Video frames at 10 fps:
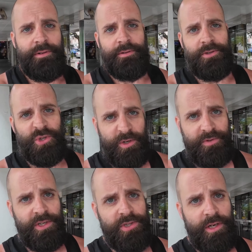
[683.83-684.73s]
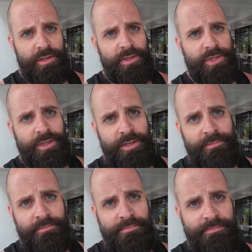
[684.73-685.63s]
The Swifties took it this
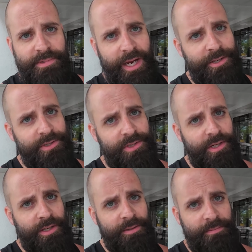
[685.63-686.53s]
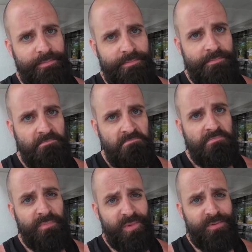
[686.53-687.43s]
year. Kansas City,
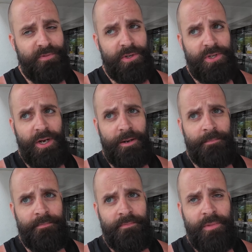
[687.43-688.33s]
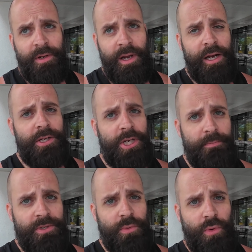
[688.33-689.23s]
it's the first time any team
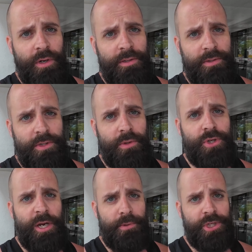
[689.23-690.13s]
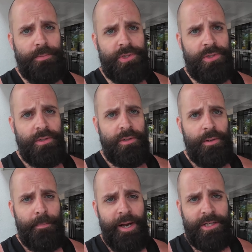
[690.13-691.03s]
has won 2 championships
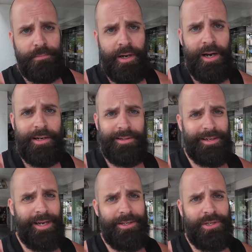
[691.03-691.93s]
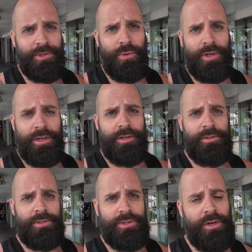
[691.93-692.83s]
back to back in like 19-20
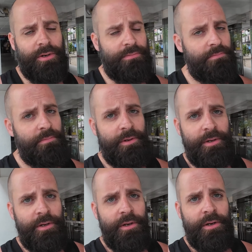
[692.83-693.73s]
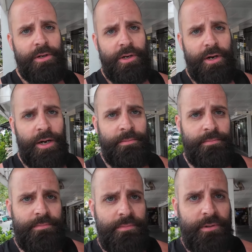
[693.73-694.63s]
years, so good on them.